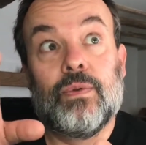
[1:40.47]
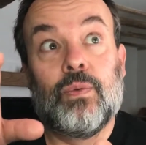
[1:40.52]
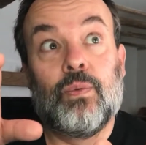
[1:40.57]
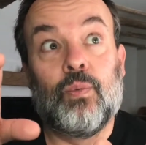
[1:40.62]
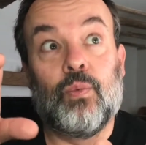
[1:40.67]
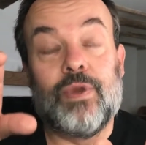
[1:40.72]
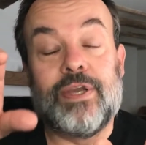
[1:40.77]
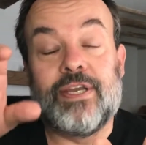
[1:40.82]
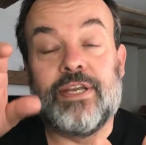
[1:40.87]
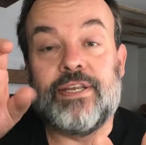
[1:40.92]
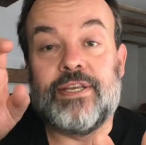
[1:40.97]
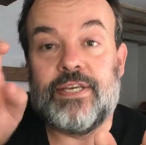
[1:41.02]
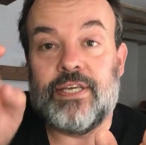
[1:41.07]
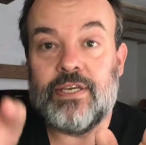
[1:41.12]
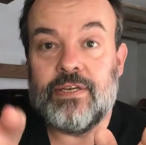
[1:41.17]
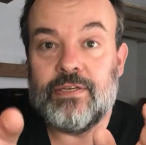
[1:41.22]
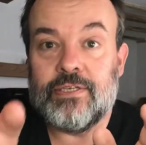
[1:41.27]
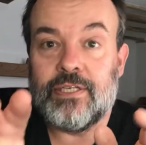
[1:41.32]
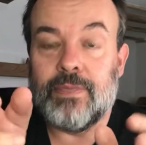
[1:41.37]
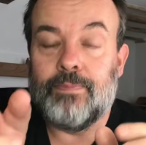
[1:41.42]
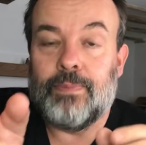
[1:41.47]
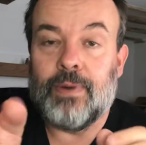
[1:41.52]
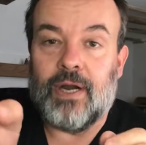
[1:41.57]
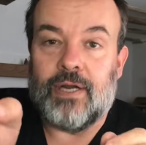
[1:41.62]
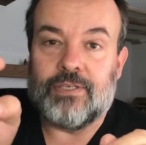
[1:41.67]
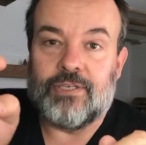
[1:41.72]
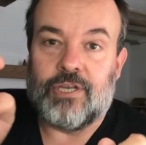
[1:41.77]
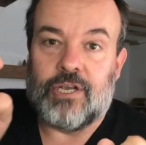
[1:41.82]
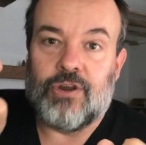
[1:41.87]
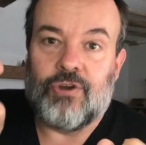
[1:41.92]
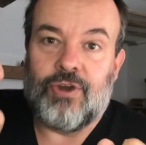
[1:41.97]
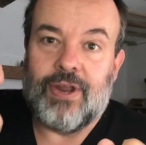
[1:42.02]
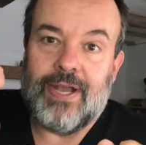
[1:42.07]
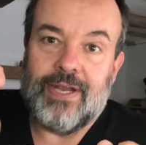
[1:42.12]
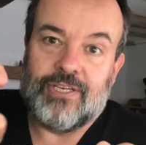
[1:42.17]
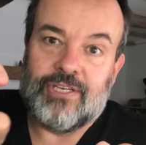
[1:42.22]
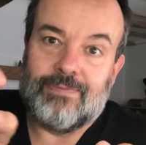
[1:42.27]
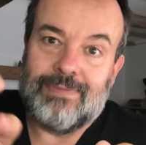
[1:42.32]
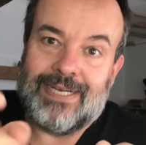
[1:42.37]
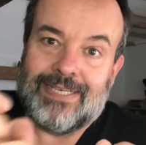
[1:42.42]
use the but to create
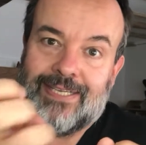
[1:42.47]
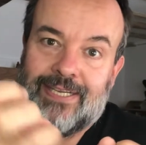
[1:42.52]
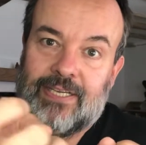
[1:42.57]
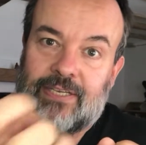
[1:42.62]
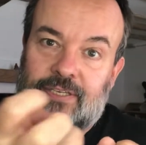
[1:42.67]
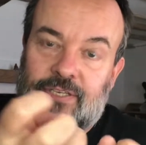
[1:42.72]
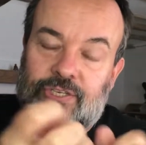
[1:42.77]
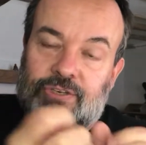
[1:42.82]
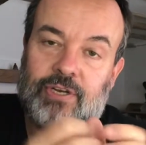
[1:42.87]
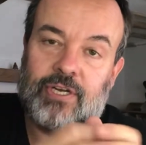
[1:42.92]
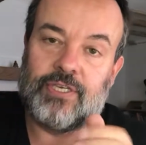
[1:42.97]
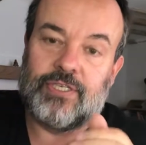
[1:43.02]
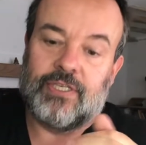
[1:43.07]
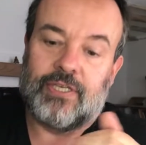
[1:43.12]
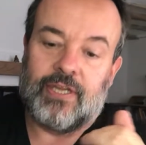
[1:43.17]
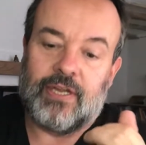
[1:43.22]
a dramatic construction,